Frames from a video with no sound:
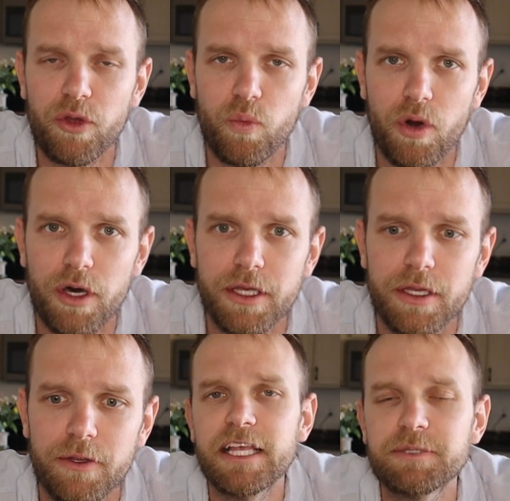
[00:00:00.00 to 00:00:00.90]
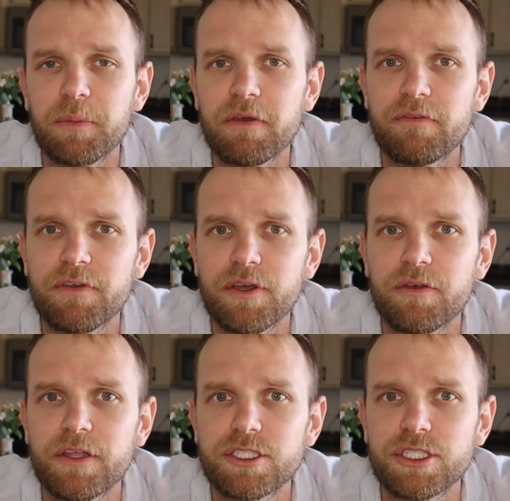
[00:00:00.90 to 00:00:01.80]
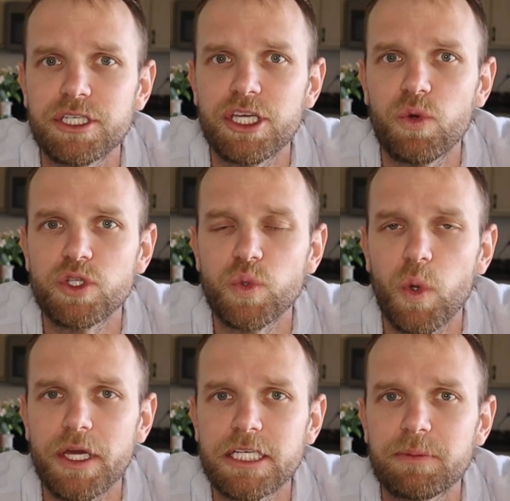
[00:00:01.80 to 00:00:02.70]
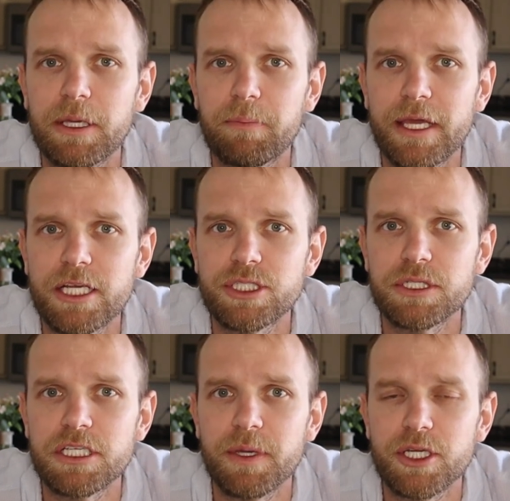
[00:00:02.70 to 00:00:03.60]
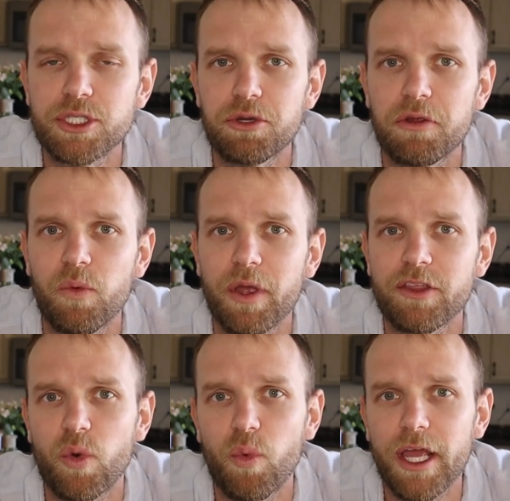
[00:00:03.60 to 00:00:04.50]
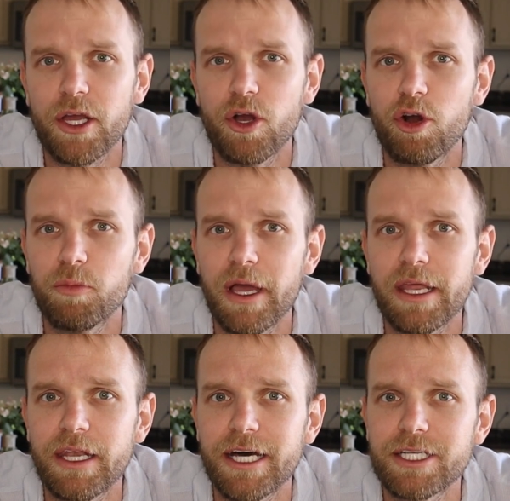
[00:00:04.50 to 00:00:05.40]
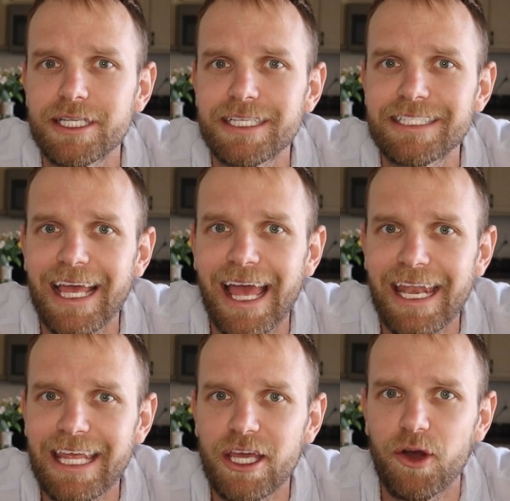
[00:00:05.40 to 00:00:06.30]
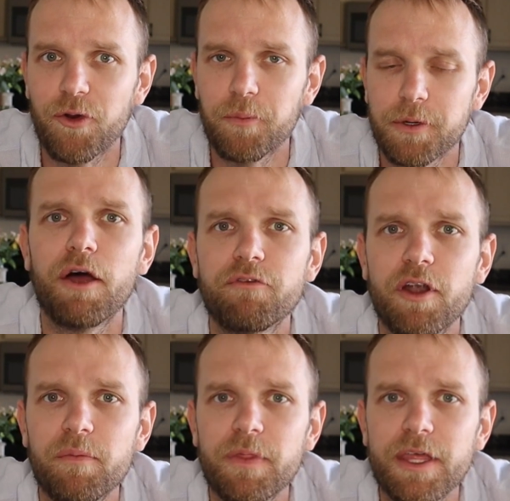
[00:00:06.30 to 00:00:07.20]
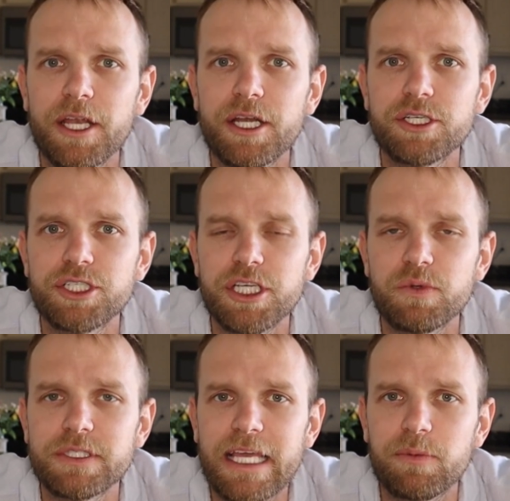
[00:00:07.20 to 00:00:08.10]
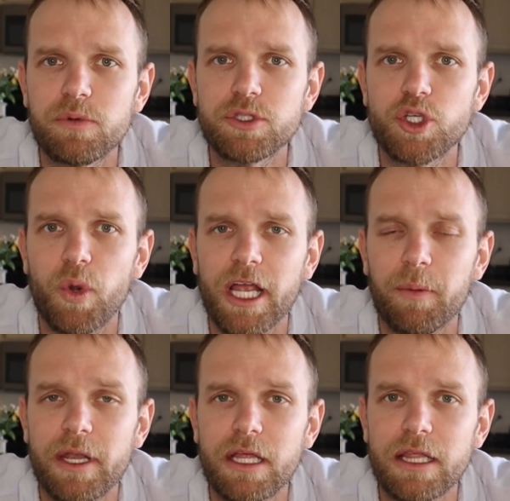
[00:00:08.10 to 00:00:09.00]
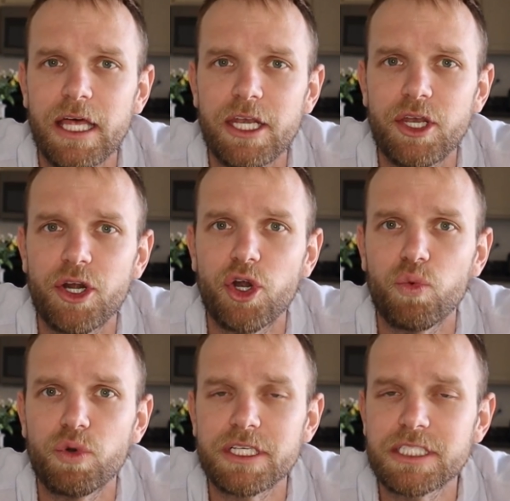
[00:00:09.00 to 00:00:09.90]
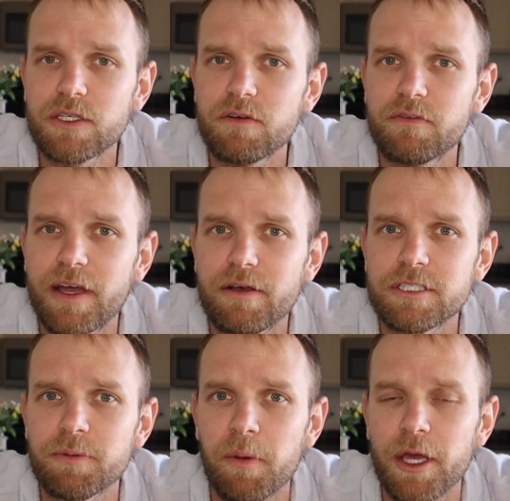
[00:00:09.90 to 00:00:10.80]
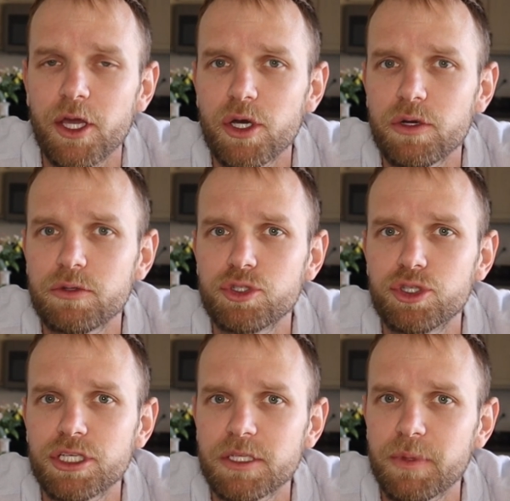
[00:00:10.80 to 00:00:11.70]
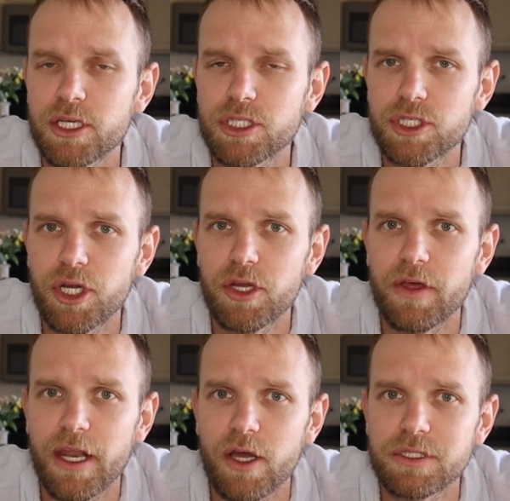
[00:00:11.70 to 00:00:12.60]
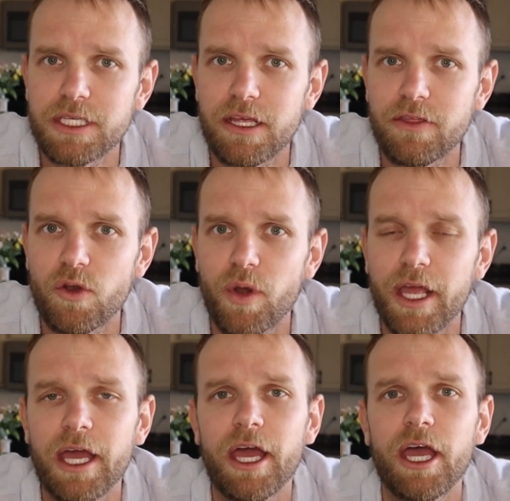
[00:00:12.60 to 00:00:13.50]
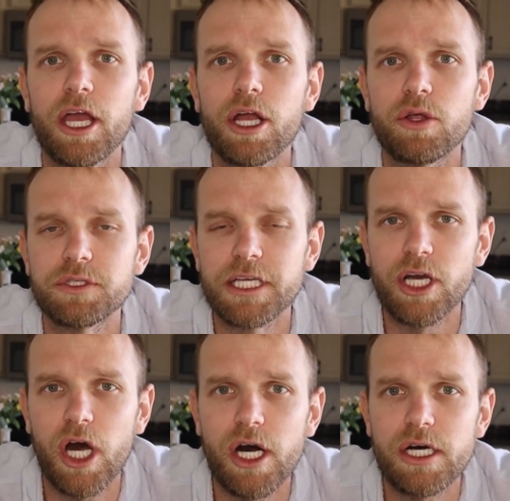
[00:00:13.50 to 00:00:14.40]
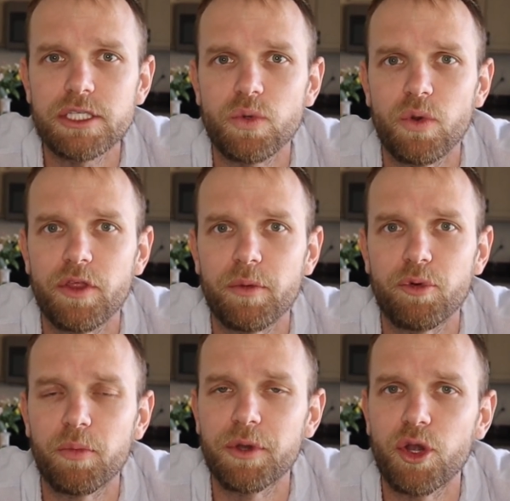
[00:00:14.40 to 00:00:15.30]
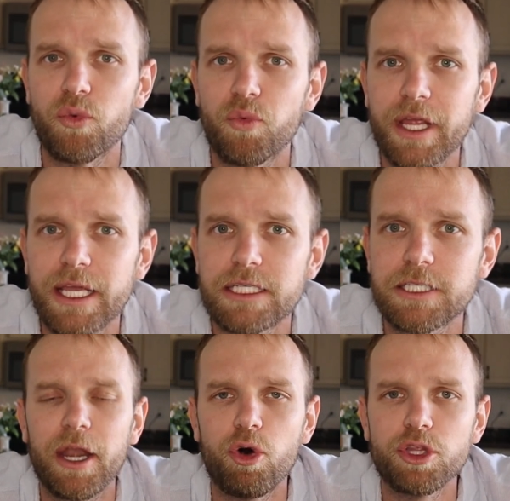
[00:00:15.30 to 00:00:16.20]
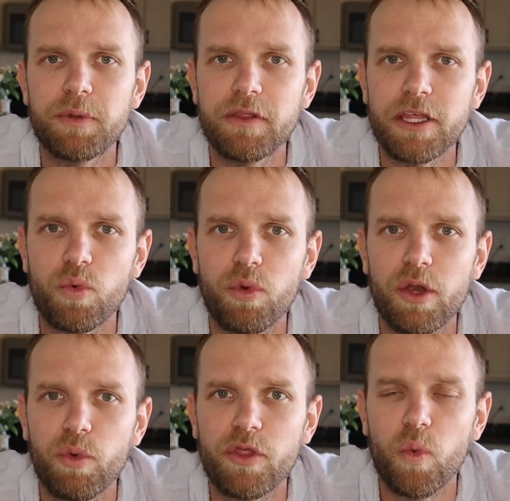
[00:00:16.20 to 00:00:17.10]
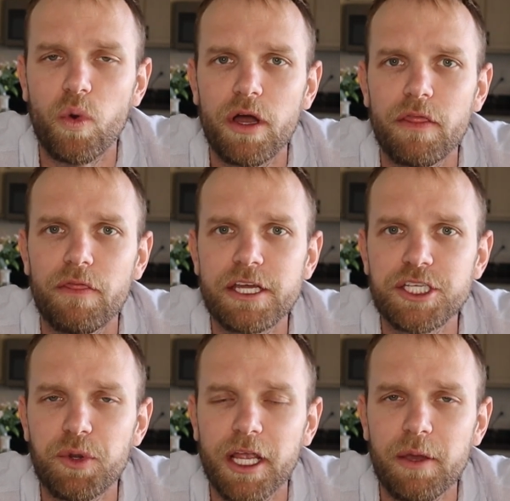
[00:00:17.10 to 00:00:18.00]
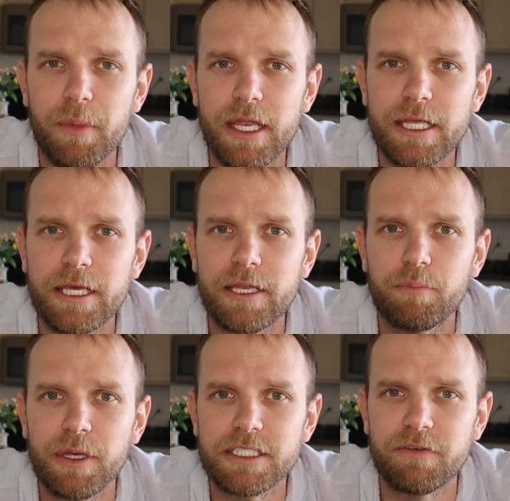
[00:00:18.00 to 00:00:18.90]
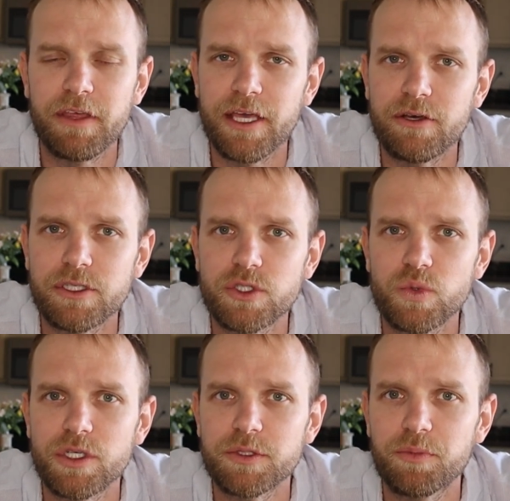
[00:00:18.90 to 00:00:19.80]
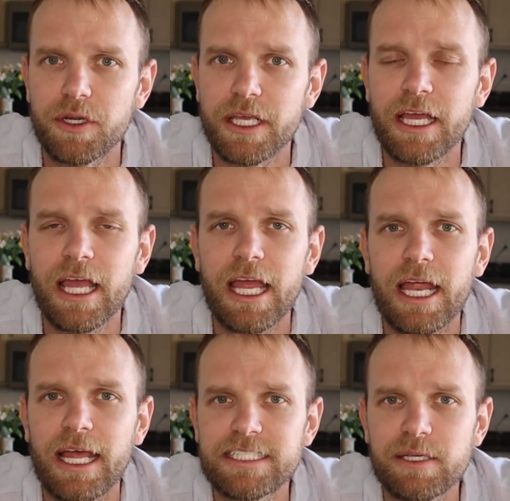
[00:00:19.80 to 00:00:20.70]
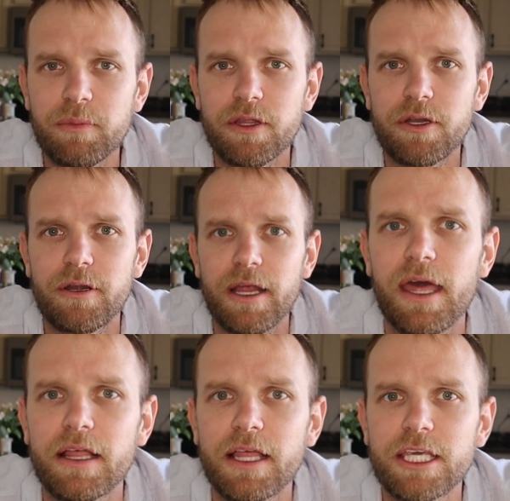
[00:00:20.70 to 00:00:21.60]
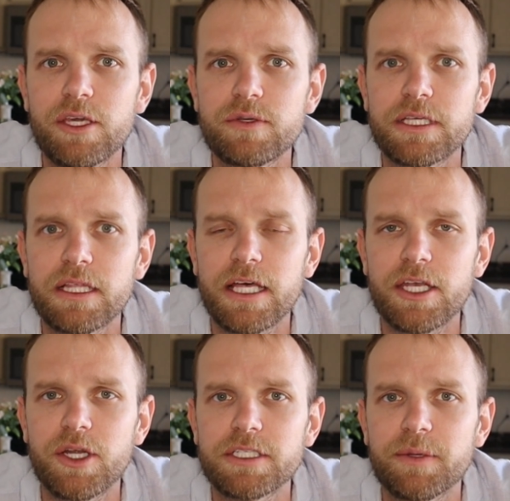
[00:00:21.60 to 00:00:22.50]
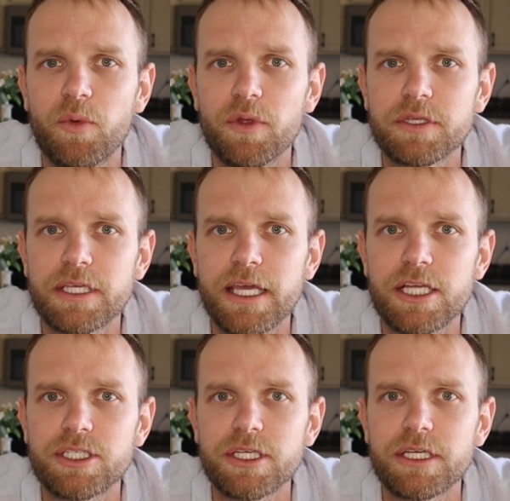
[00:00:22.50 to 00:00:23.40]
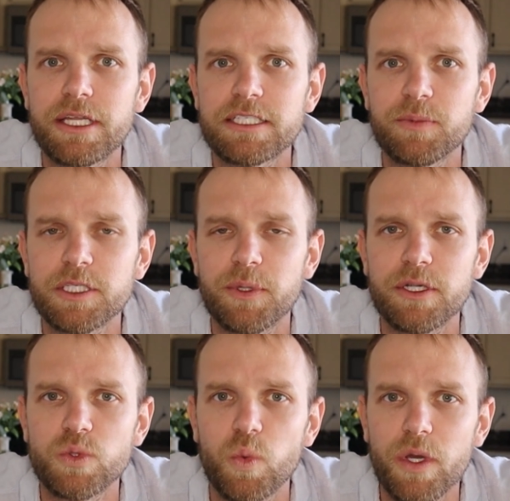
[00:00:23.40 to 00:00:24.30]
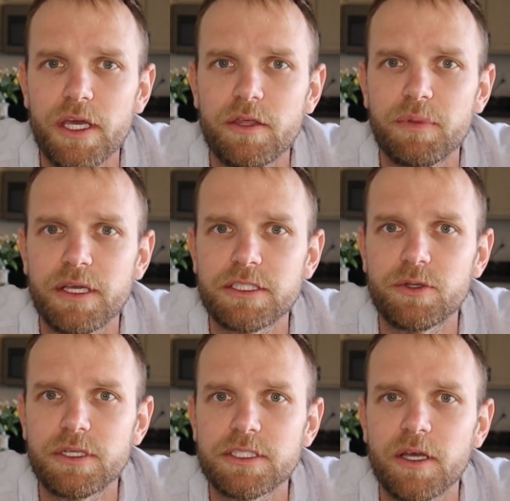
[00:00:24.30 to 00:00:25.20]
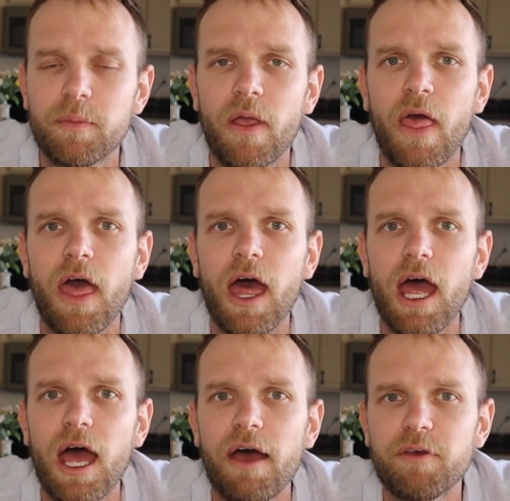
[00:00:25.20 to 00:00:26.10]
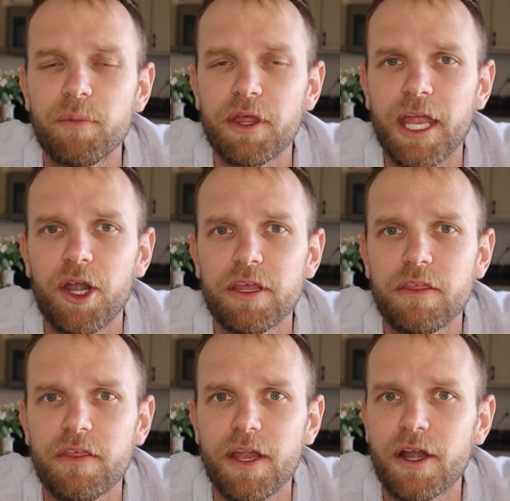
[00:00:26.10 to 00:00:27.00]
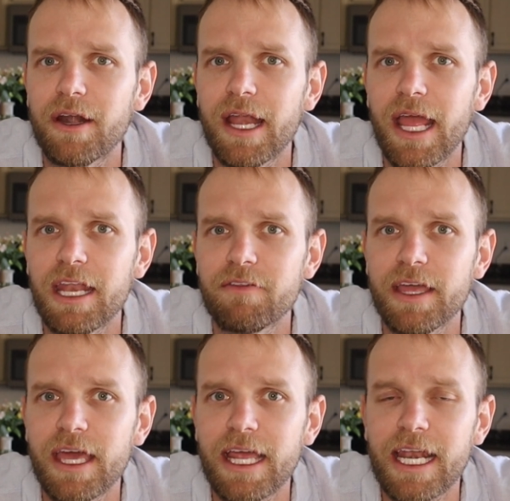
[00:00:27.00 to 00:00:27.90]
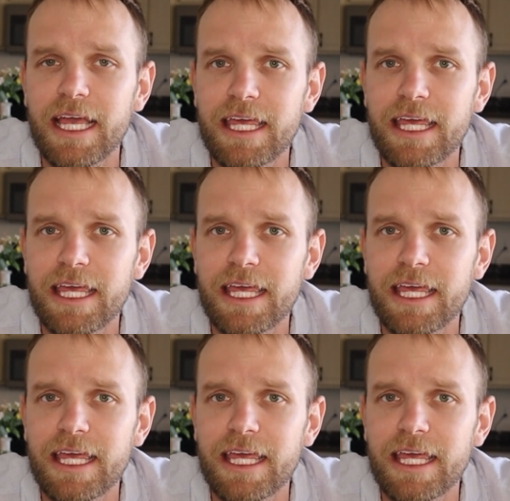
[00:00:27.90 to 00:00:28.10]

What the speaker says: we wanted. This made me feel that she was willing to be patient to make sure that we got the right home and not just any home. From there, she was able to recommend a lender, which I still found some on my own just to make sure that I was getting the right closing costs or the appropriate rate, but ultimately went with the one that she recommended because everything else was pretty similar. And I like using lenders that my real estate agent has some experience with because there is some familiarity there, and if they get any kind of